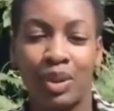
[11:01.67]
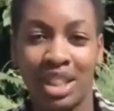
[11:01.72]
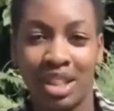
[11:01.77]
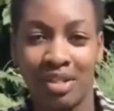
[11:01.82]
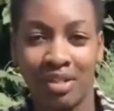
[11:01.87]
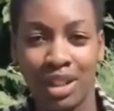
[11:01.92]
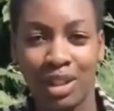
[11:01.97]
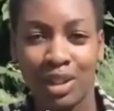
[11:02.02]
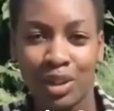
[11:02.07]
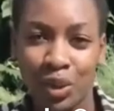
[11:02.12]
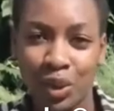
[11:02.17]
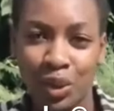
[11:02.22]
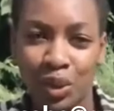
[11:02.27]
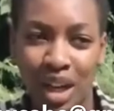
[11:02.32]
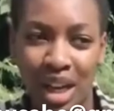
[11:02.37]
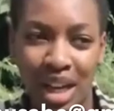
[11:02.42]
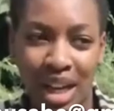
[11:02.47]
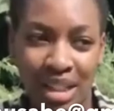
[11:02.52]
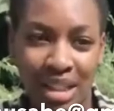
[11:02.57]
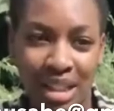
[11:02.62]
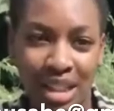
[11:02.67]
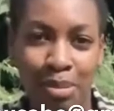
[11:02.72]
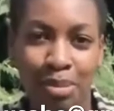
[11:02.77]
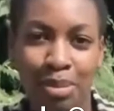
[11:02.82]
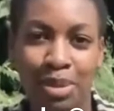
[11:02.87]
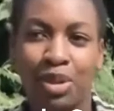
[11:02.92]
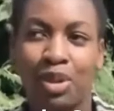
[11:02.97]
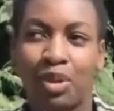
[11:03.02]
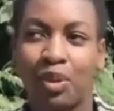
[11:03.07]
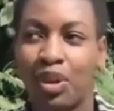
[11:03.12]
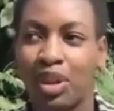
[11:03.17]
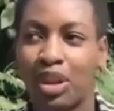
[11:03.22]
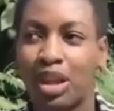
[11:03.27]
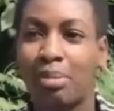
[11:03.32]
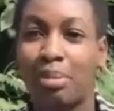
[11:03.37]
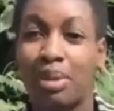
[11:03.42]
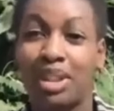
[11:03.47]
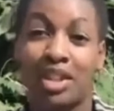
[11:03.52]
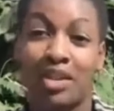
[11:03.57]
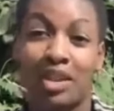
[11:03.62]
and whichever school accepts you, you're
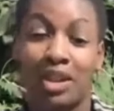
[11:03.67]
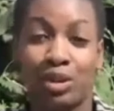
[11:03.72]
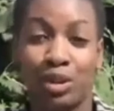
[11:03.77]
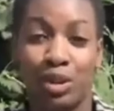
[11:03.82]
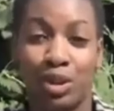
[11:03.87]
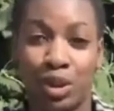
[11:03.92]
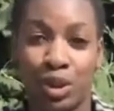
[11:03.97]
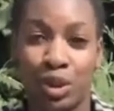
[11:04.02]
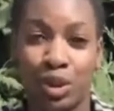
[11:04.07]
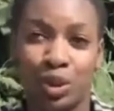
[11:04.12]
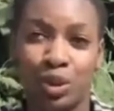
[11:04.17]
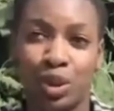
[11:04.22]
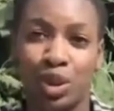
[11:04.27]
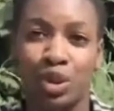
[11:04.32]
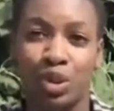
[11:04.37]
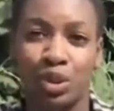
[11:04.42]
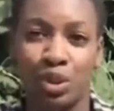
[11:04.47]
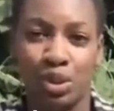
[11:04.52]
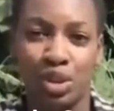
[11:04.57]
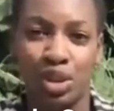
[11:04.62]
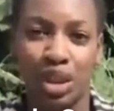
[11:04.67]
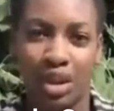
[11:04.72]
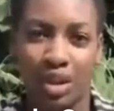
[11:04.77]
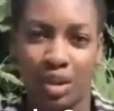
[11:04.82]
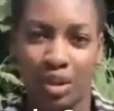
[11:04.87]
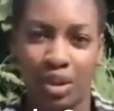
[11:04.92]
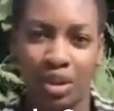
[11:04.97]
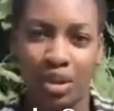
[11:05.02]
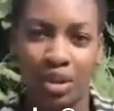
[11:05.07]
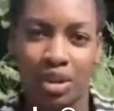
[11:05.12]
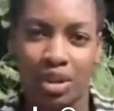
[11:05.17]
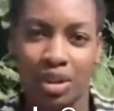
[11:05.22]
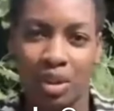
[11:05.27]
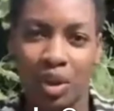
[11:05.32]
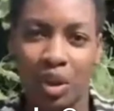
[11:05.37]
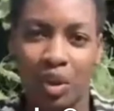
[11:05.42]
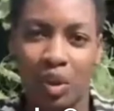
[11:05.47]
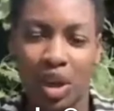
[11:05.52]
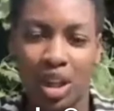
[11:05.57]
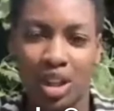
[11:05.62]
gonna be the one to choose which school that
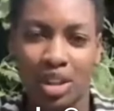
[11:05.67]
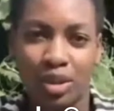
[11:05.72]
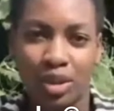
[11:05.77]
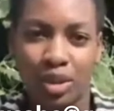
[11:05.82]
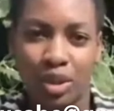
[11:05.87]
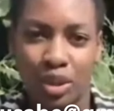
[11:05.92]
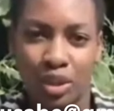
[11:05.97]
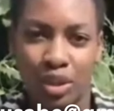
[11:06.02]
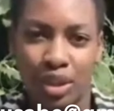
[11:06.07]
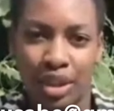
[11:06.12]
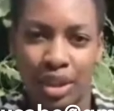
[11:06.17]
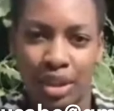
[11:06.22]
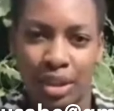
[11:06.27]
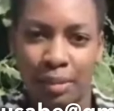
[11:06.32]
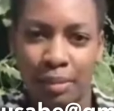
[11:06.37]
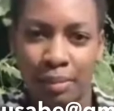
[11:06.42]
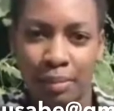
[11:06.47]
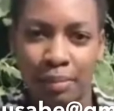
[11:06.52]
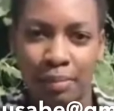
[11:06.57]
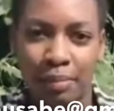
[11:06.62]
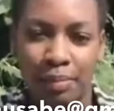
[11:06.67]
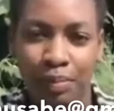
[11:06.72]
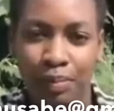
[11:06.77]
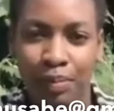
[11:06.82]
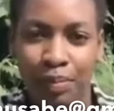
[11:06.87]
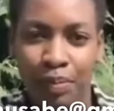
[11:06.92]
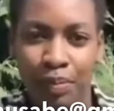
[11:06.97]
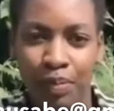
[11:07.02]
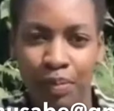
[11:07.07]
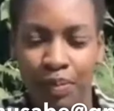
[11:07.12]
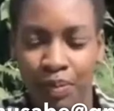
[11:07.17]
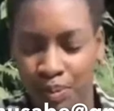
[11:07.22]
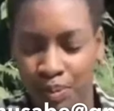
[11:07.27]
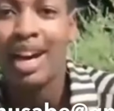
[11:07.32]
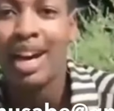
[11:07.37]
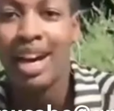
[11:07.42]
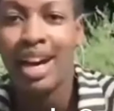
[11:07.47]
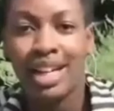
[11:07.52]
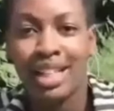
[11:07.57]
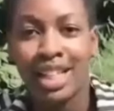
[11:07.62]
you are willing to join.
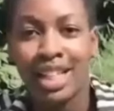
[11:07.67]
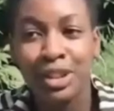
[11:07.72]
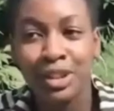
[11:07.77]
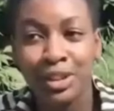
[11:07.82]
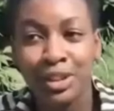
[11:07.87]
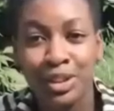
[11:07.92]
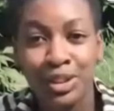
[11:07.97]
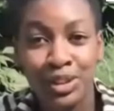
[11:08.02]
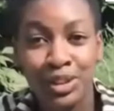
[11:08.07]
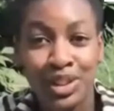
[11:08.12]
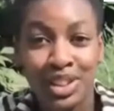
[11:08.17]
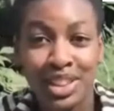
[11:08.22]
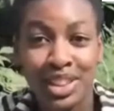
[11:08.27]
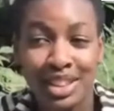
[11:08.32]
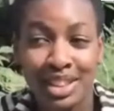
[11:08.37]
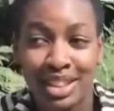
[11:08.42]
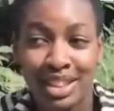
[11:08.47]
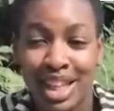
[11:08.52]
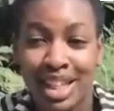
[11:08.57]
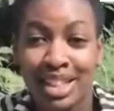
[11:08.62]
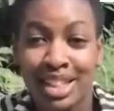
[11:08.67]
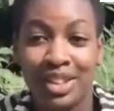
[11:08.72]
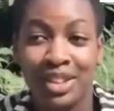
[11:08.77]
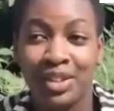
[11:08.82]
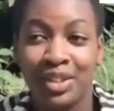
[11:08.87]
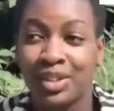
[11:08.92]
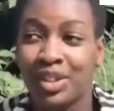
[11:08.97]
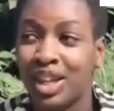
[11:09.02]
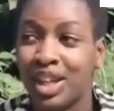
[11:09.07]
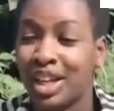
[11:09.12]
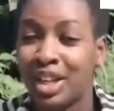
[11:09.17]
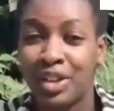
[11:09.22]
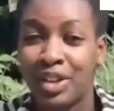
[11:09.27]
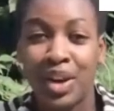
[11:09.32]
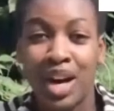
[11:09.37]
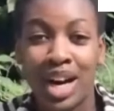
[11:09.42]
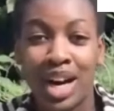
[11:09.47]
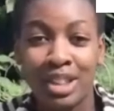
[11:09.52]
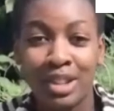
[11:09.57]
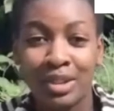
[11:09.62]
And the good news is that, you know, like
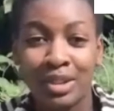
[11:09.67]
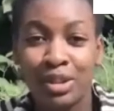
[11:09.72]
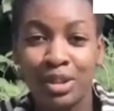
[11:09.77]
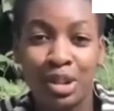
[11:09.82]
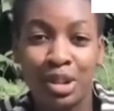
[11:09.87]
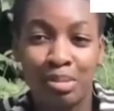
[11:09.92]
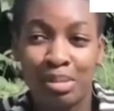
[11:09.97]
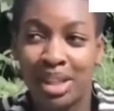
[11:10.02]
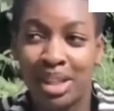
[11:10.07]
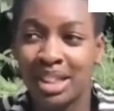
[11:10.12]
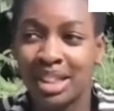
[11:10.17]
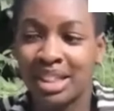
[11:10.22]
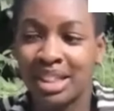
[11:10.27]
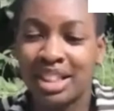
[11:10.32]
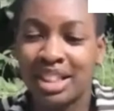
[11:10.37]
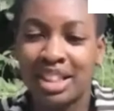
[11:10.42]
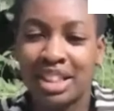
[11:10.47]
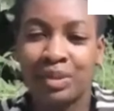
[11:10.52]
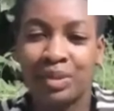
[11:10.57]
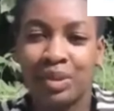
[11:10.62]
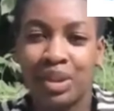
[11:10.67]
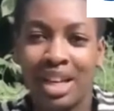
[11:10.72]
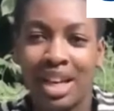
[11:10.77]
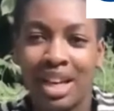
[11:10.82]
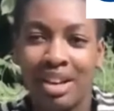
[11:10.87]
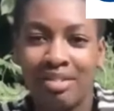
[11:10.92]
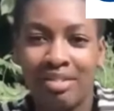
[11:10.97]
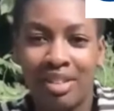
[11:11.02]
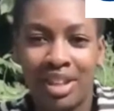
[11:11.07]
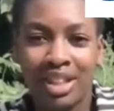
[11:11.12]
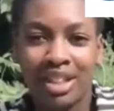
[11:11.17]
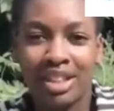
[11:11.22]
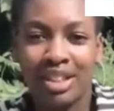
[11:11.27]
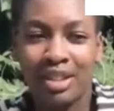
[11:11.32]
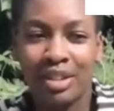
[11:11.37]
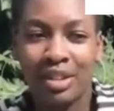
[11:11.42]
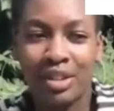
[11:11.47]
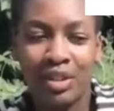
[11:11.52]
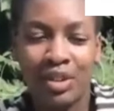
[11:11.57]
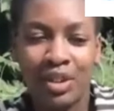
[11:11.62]
your high school combination doesn't really affect
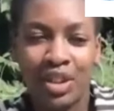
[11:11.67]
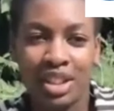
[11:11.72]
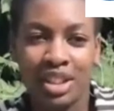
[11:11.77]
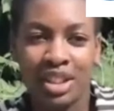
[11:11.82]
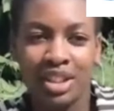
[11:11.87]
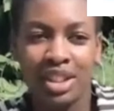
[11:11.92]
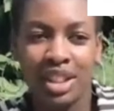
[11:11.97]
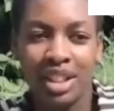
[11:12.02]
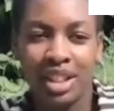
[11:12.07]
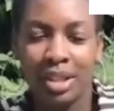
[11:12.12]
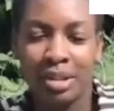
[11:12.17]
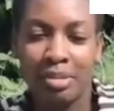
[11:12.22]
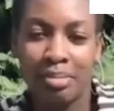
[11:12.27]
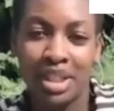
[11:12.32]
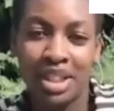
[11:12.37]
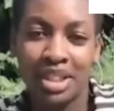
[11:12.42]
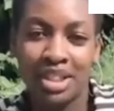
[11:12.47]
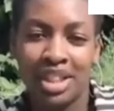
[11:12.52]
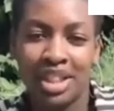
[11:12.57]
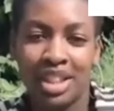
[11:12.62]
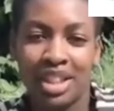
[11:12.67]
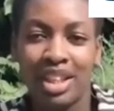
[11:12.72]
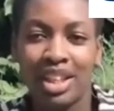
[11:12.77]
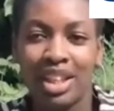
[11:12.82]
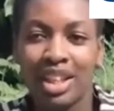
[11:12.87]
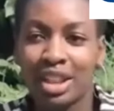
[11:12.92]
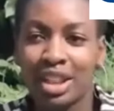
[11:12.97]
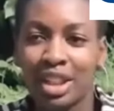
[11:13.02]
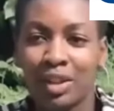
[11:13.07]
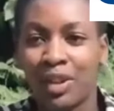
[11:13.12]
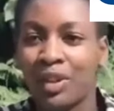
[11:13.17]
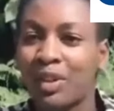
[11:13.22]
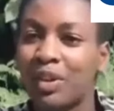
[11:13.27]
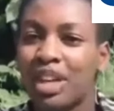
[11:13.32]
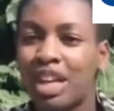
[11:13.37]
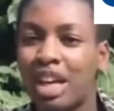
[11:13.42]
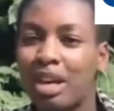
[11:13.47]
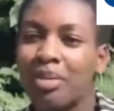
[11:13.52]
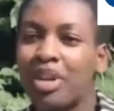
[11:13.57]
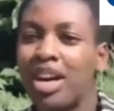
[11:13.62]
your college major. So when you
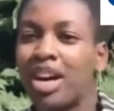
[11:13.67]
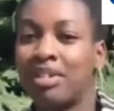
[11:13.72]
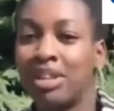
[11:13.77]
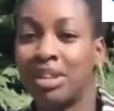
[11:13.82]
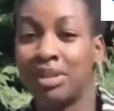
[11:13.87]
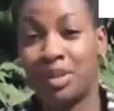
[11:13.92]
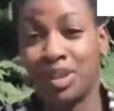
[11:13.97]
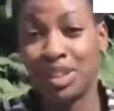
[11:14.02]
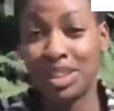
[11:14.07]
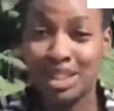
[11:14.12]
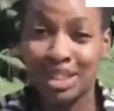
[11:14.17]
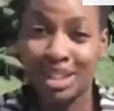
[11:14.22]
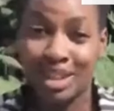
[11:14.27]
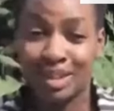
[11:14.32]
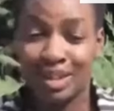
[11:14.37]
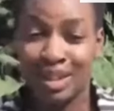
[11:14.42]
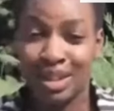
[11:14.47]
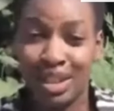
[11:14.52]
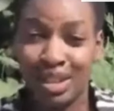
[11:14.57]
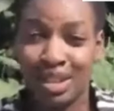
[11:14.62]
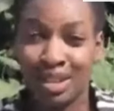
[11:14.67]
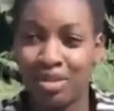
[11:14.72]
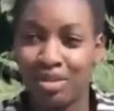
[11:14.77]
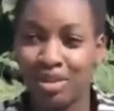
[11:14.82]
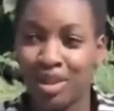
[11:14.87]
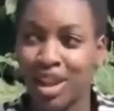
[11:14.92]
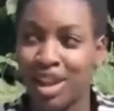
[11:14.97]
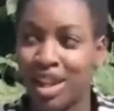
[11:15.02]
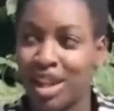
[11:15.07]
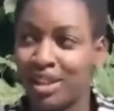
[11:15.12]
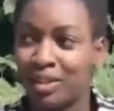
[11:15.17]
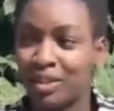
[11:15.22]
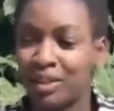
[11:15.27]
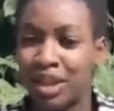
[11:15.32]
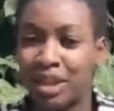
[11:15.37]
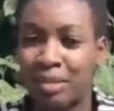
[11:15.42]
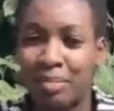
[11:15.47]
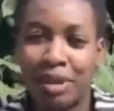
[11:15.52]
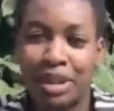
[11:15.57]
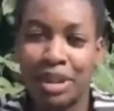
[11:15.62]
come, you have a clean slate to start over and
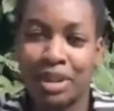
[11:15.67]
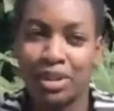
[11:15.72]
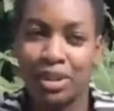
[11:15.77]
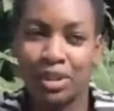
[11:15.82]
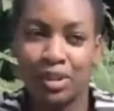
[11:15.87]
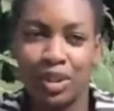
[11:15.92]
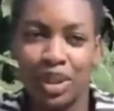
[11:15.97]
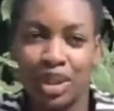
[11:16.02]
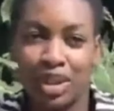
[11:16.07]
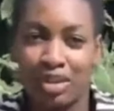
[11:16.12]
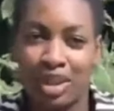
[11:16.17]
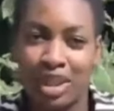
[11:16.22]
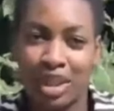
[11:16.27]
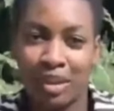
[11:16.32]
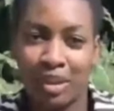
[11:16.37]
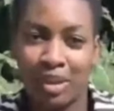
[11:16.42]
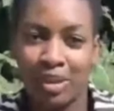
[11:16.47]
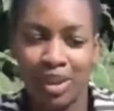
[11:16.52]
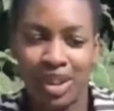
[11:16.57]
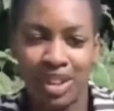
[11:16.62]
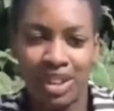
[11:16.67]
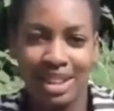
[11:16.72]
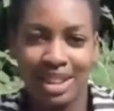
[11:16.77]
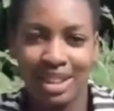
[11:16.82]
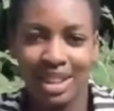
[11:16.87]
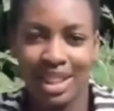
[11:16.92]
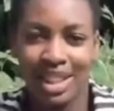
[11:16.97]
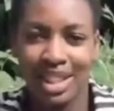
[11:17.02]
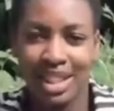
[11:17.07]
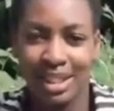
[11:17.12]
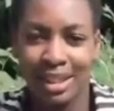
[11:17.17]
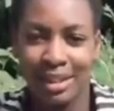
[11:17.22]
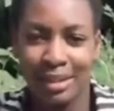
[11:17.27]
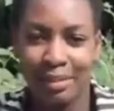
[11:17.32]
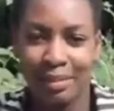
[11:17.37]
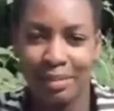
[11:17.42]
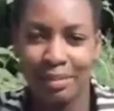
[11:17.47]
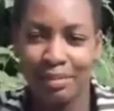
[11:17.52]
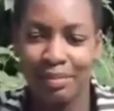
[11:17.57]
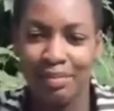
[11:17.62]
really pursue whatever that you're interested in.
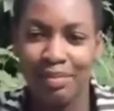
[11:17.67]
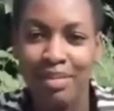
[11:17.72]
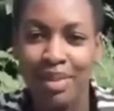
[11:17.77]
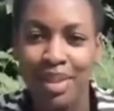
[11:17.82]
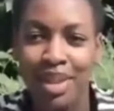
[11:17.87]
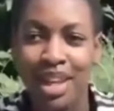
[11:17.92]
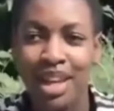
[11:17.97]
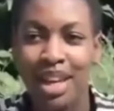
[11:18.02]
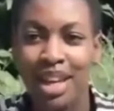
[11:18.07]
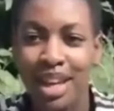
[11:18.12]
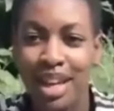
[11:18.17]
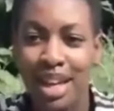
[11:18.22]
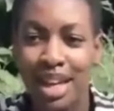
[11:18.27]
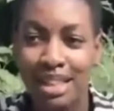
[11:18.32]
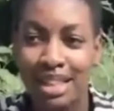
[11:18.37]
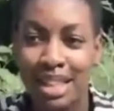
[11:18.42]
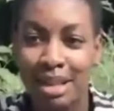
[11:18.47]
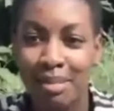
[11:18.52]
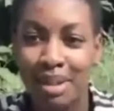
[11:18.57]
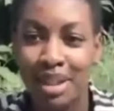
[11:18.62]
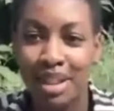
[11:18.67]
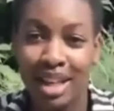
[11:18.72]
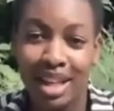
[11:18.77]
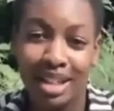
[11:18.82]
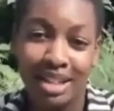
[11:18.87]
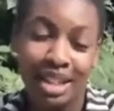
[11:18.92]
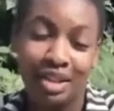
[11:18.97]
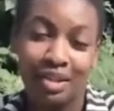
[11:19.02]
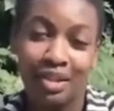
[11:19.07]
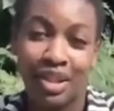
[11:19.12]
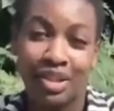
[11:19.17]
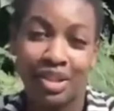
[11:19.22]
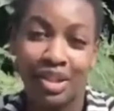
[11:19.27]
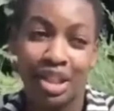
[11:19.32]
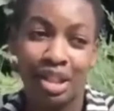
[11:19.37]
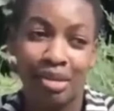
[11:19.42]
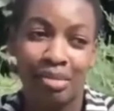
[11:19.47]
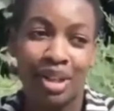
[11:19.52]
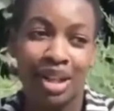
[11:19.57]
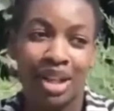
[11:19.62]
And something else I want
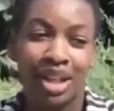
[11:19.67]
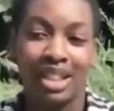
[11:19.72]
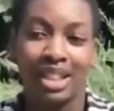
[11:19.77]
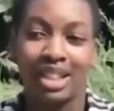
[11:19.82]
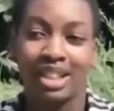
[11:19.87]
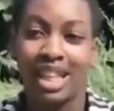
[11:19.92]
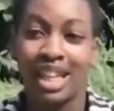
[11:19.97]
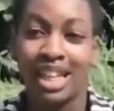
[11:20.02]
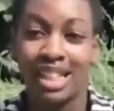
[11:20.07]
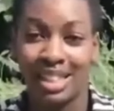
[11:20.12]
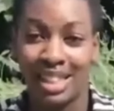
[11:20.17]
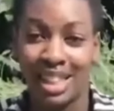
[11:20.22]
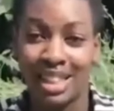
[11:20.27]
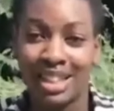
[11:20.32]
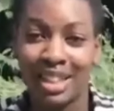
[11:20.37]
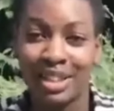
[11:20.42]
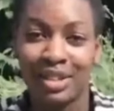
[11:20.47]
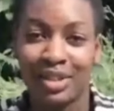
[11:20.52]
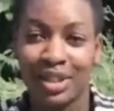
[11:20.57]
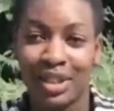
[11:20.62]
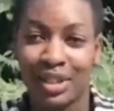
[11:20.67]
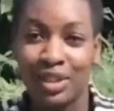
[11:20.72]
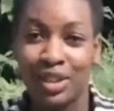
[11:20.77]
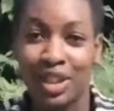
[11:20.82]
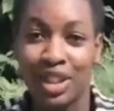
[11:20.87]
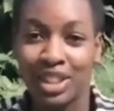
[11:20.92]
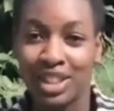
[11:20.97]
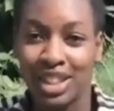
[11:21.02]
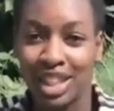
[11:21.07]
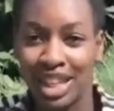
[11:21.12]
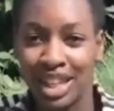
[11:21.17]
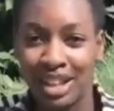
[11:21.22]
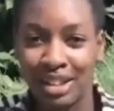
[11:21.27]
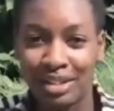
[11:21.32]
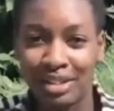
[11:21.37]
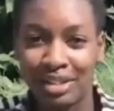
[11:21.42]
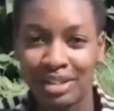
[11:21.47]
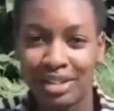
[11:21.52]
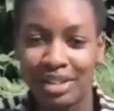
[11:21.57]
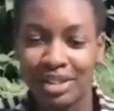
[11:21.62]
to talk about, like, is adjusting to the college
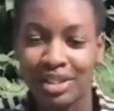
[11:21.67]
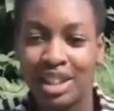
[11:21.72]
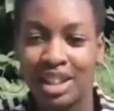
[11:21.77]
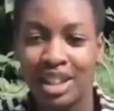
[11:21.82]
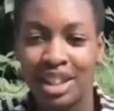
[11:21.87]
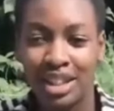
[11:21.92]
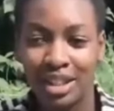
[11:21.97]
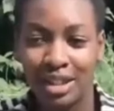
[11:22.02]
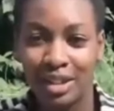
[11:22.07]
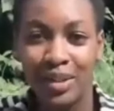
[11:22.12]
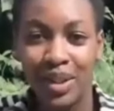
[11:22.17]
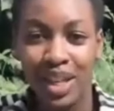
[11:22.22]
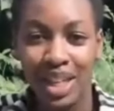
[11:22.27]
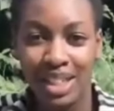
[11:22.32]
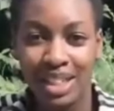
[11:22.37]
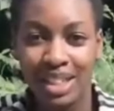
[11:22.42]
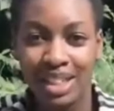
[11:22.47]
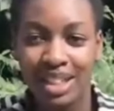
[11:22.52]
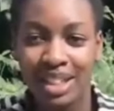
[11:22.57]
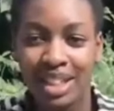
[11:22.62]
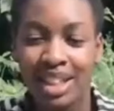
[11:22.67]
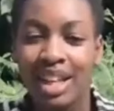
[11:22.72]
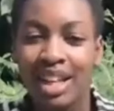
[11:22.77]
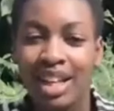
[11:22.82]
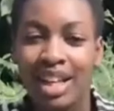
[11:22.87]
life in US.